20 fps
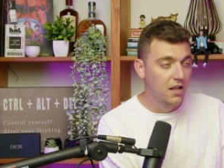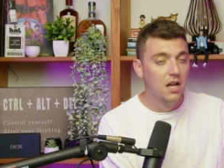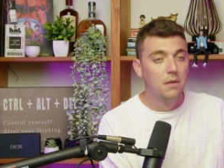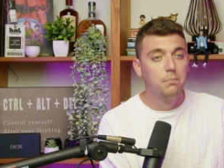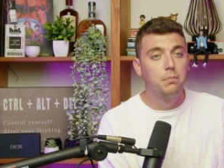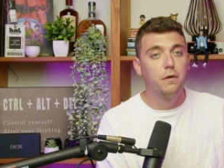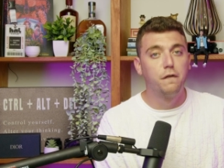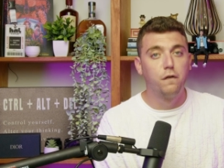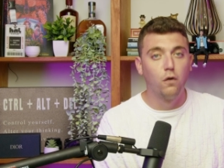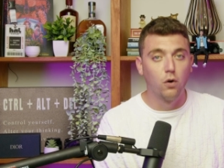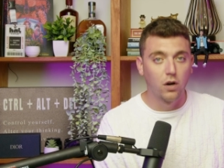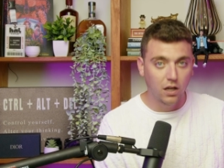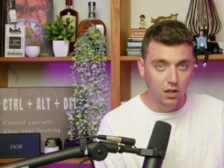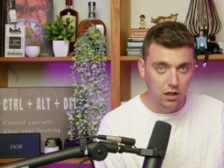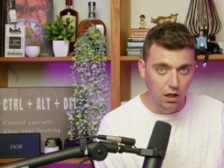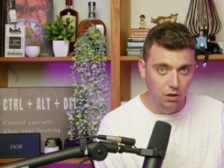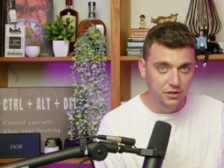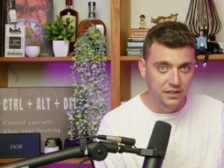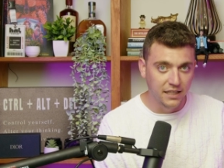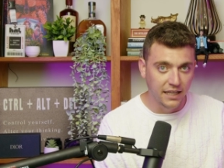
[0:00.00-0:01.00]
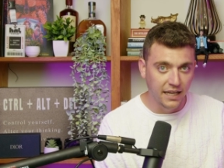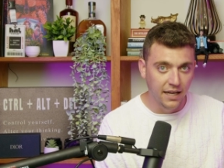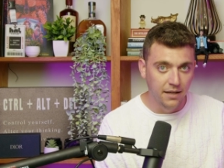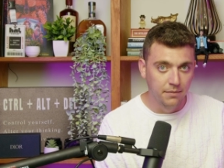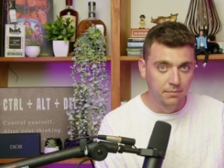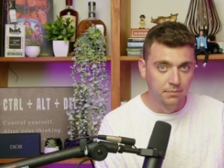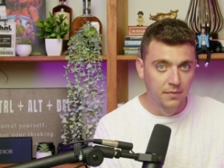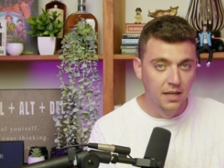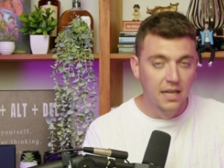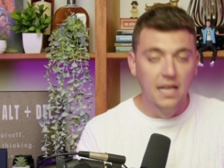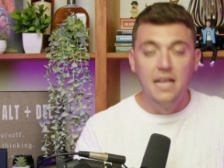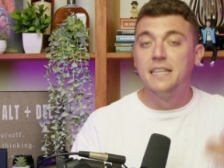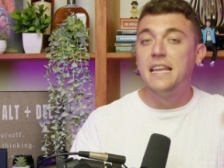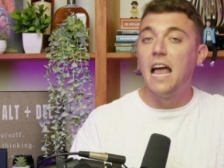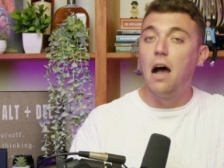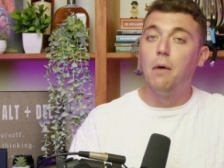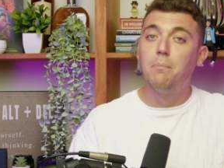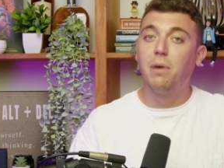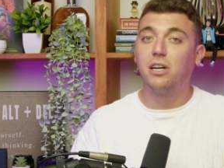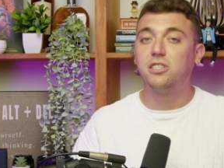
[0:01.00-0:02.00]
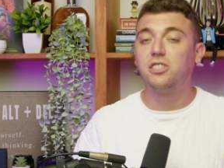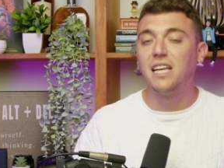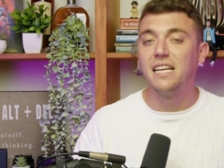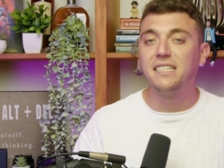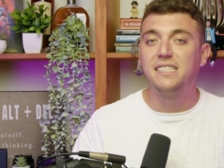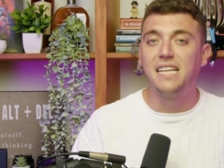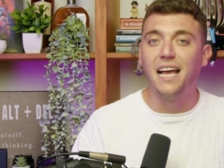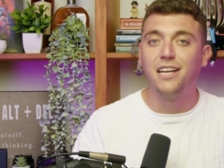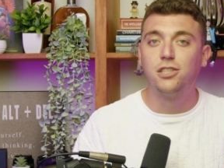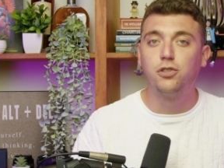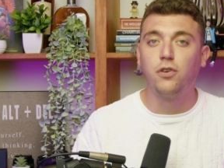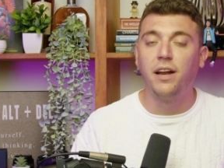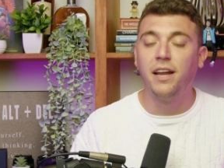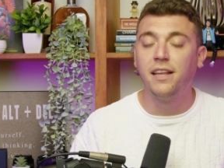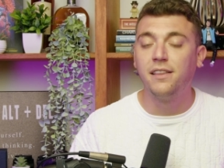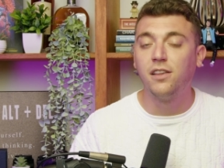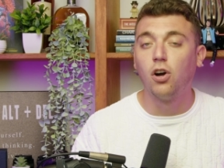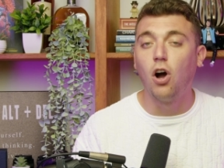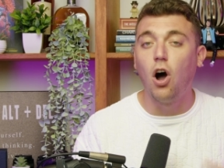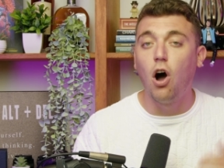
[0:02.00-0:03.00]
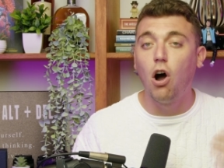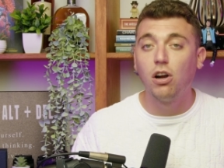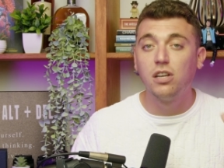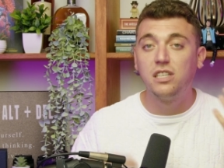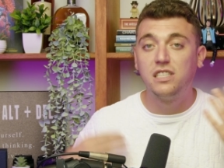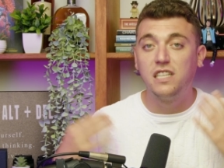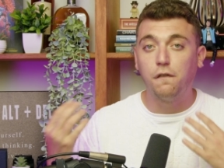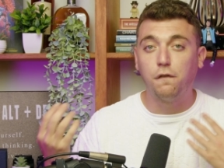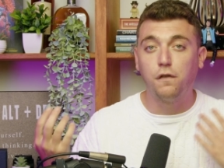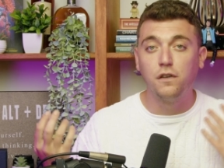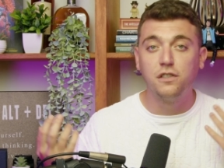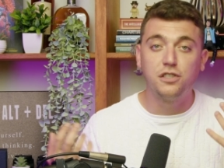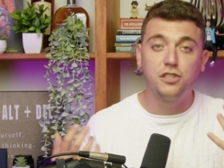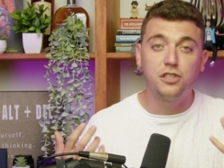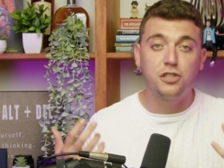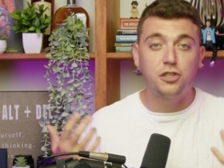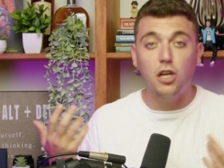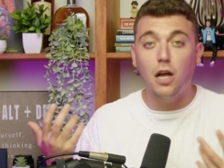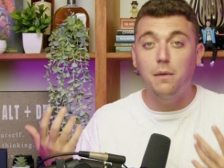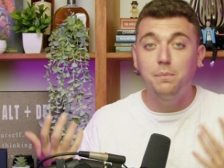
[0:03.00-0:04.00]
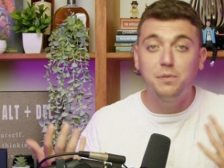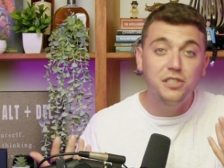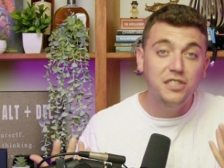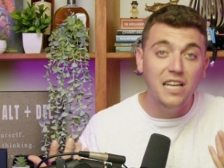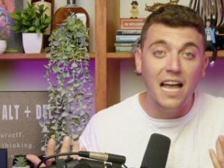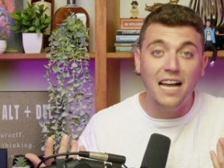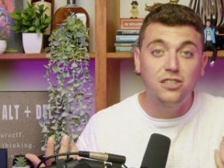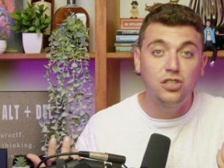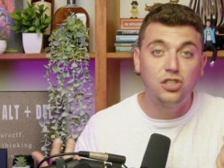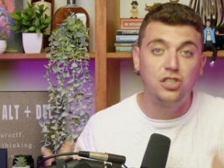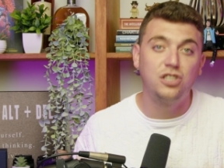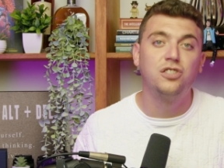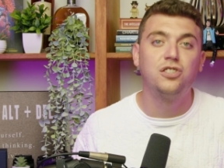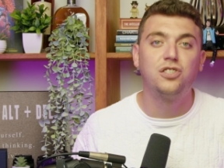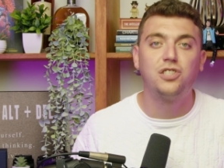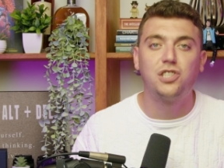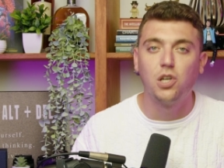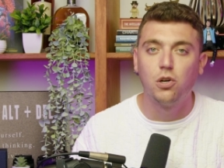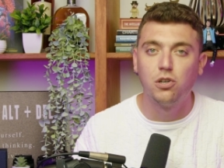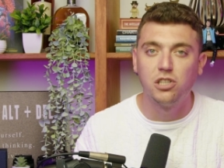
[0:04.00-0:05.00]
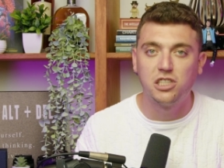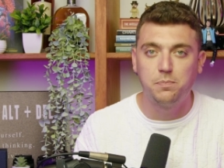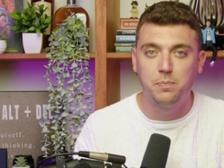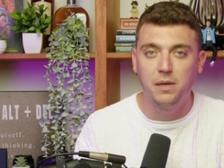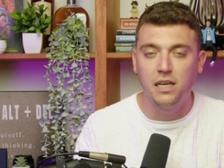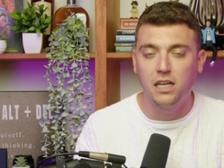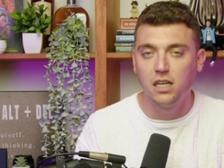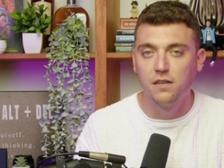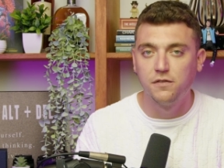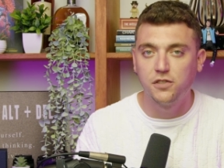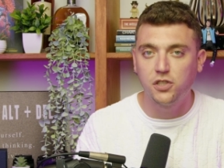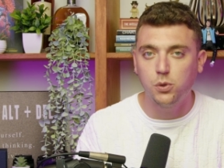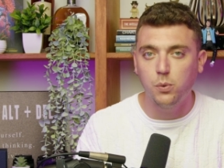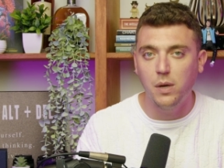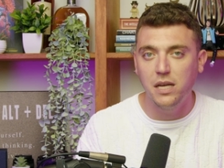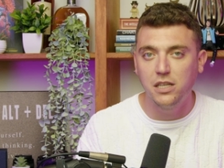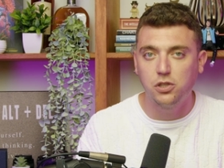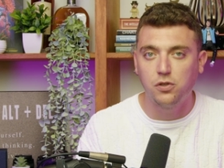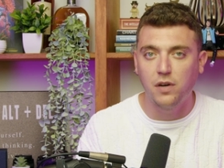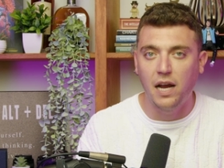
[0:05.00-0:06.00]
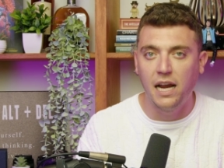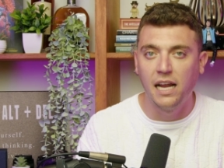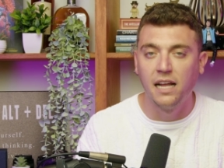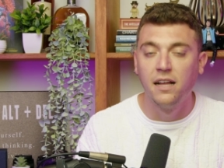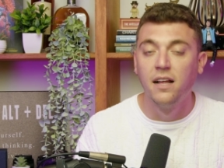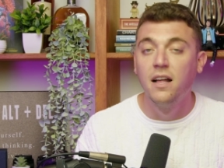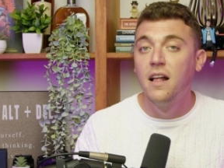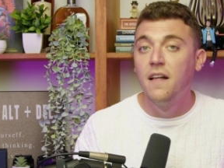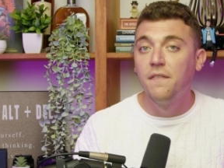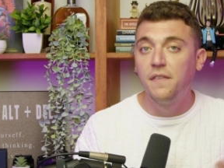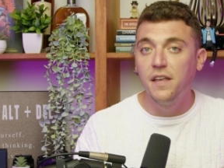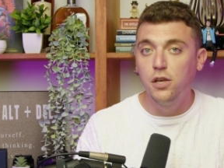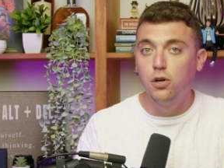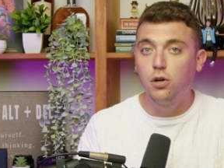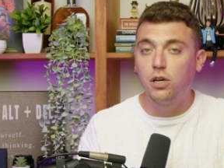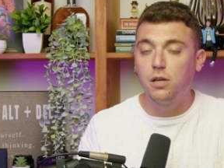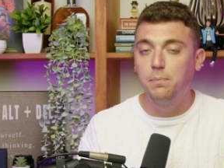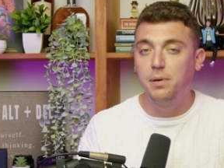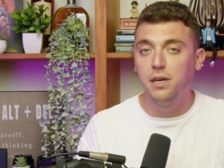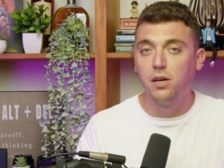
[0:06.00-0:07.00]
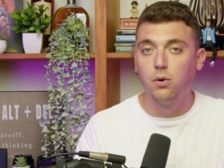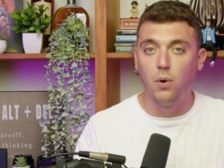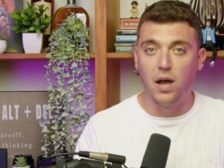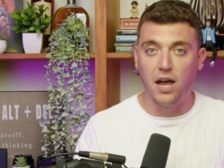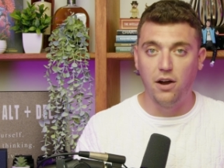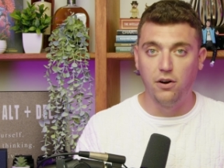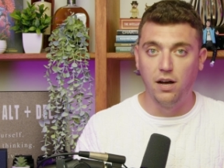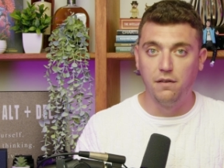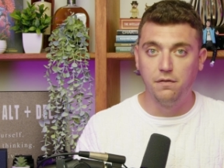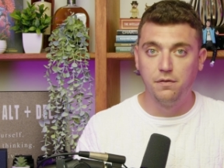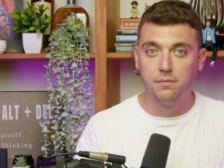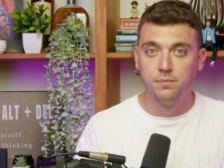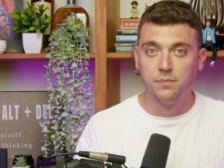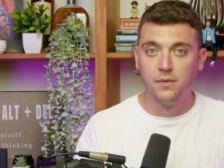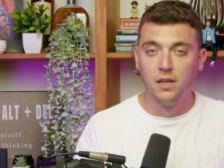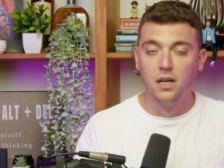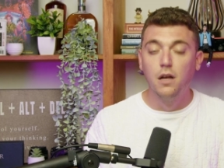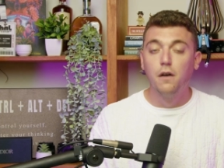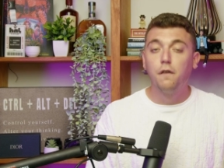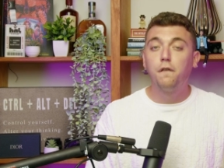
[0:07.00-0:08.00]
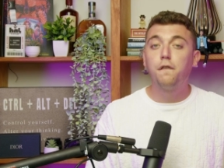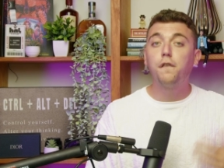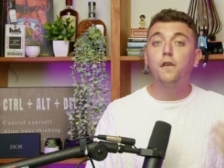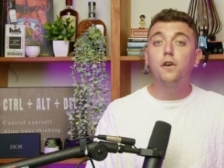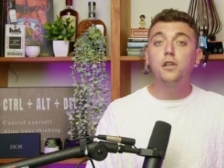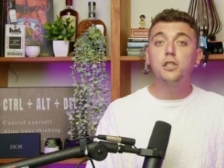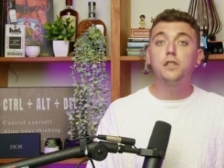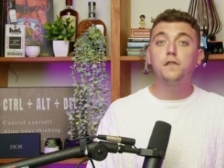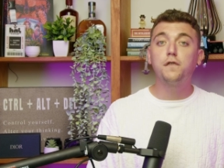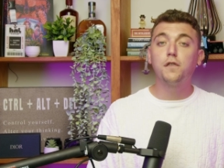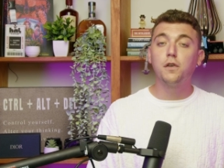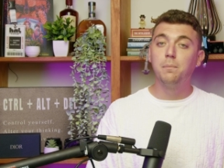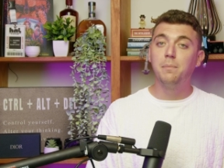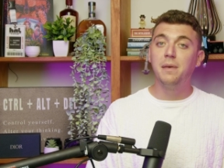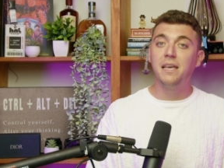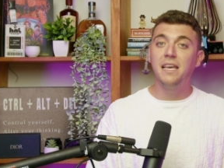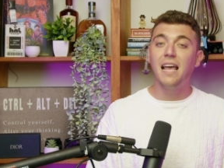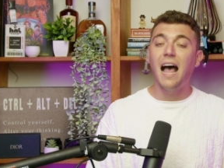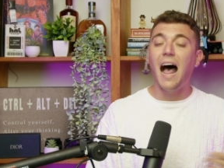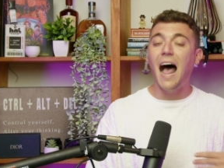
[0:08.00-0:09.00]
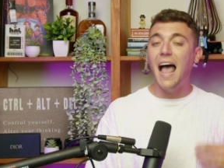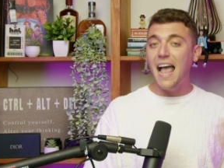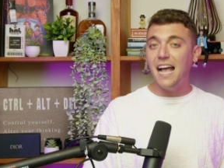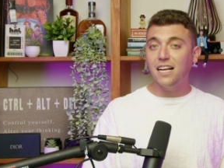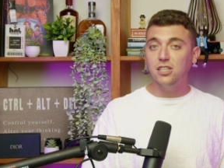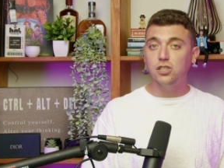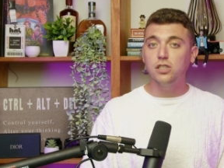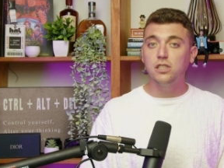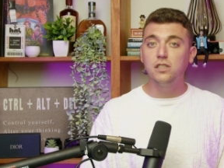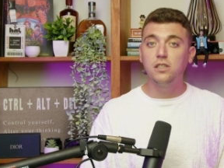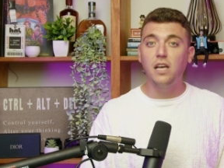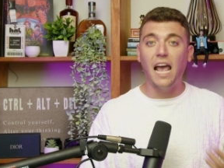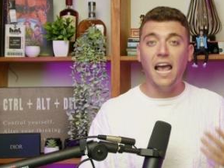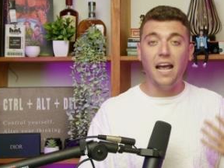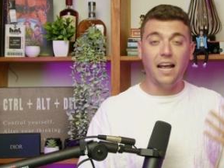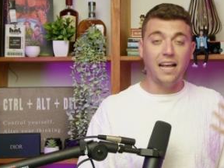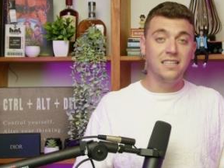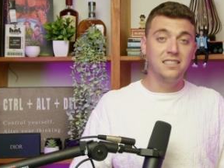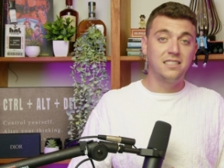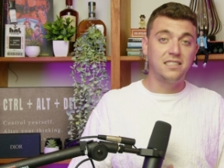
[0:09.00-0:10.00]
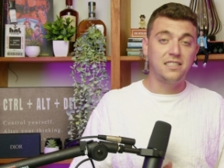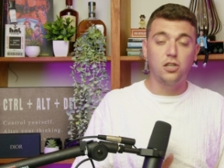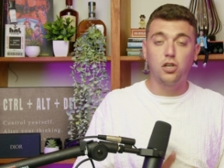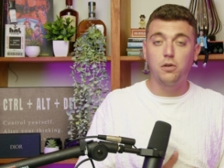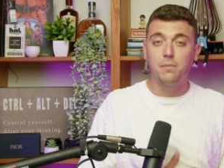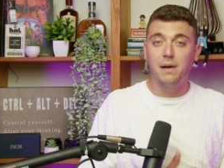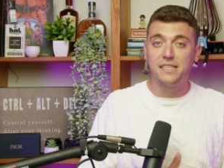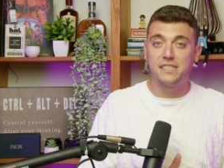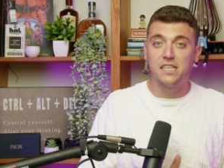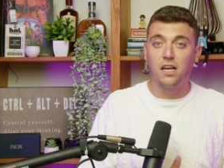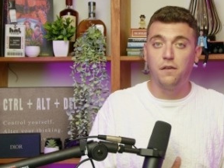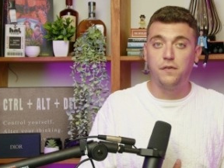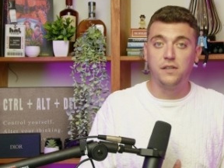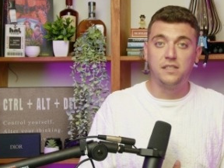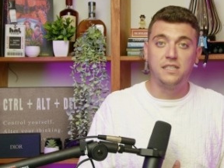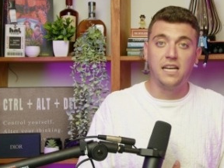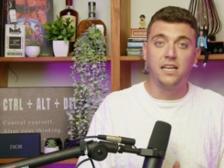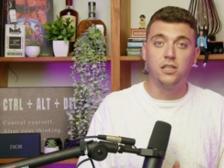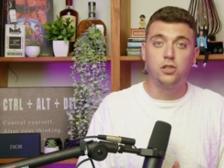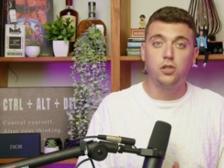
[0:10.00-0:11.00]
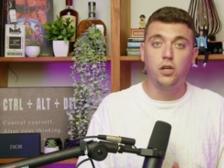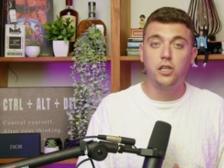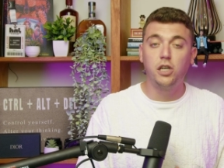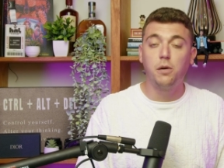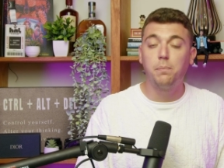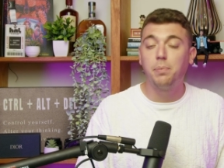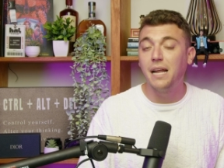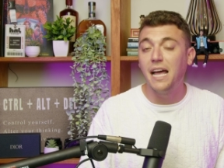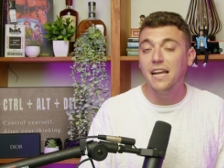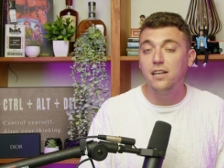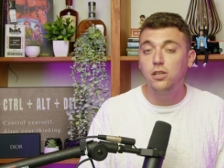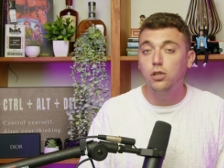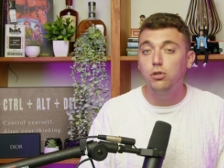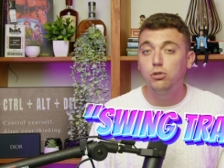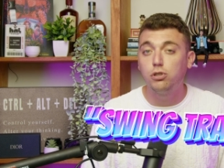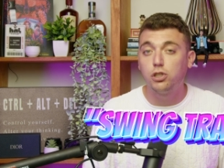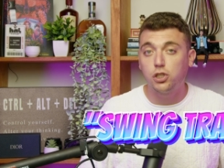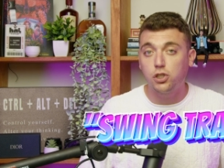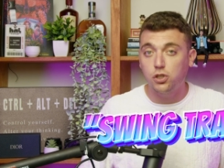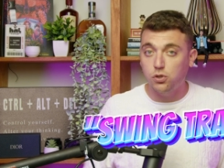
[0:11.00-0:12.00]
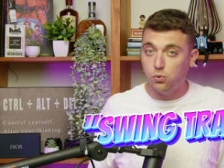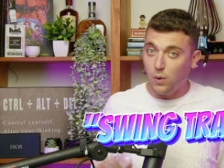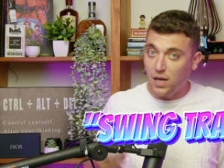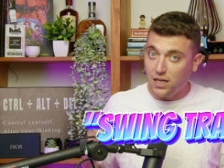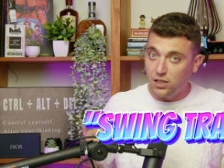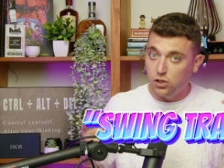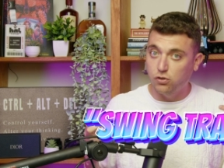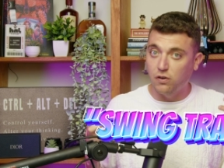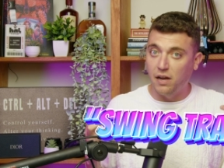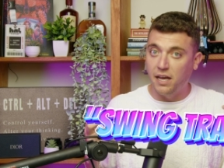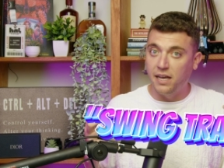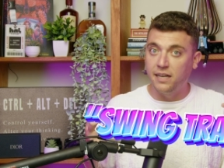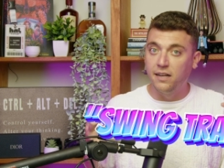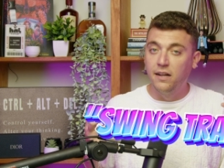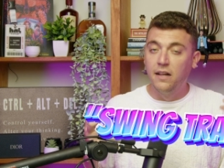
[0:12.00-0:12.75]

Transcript: before closing it. Now, much like day trading, there are different subsections, so to speak, of swing trading that you could be aware of. First, for me, I actually consider myself a day trader, but I do swing trade